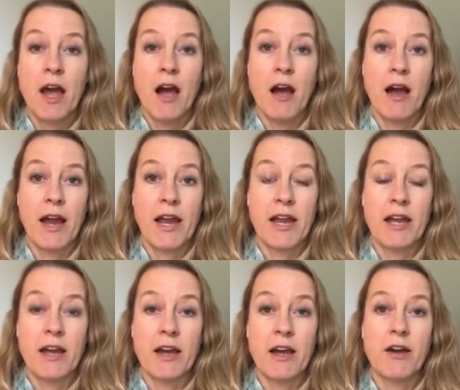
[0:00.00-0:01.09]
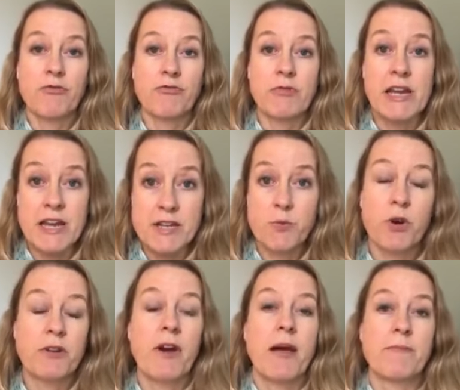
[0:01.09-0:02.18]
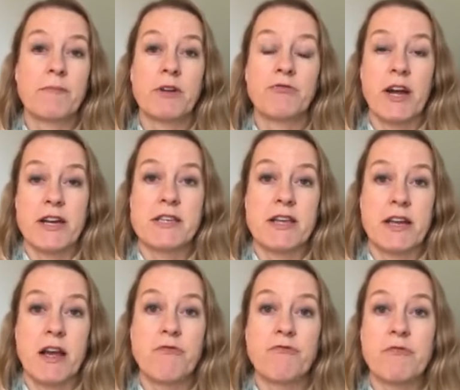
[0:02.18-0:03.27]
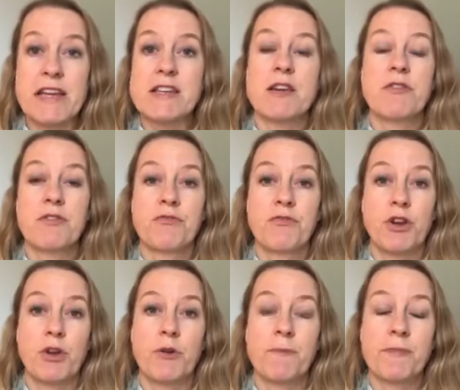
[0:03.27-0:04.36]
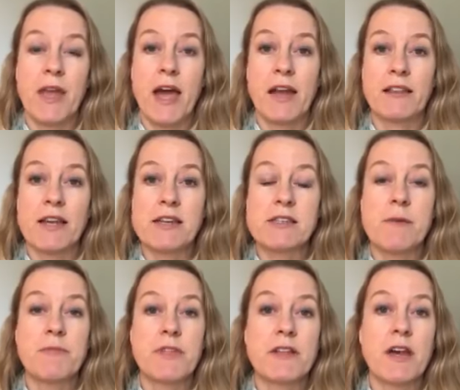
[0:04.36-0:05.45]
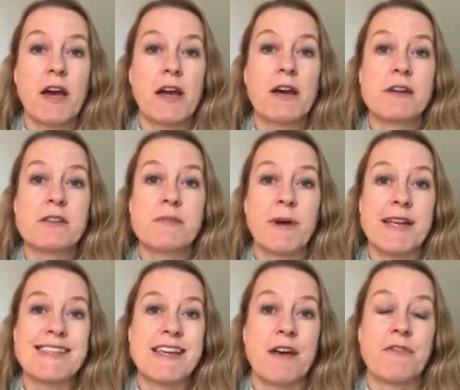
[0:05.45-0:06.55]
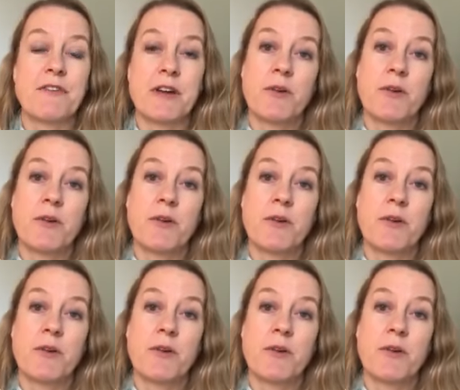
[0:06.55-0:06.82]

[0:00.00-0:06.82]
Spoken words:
I read what I'm writing, I read it through, and there's something that I ask myself,